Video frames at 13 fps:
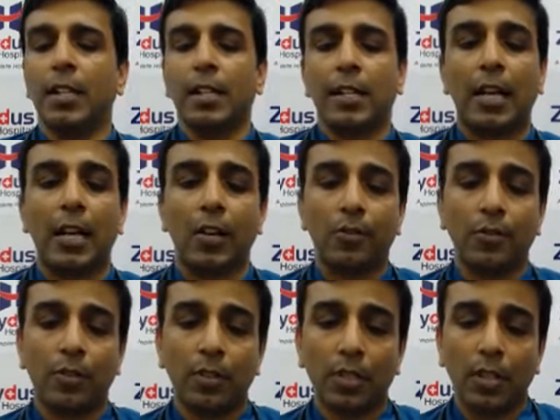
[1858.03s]

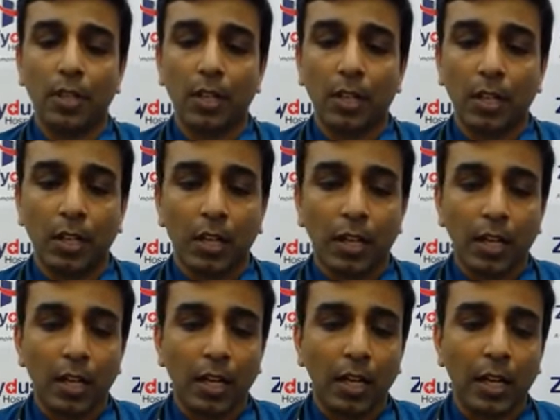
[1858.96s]
Now
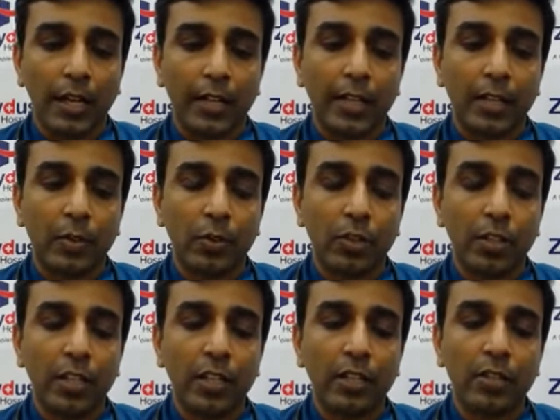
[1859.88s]
another question
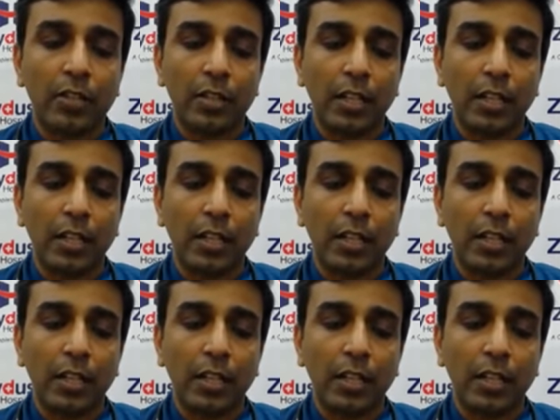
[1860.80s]
is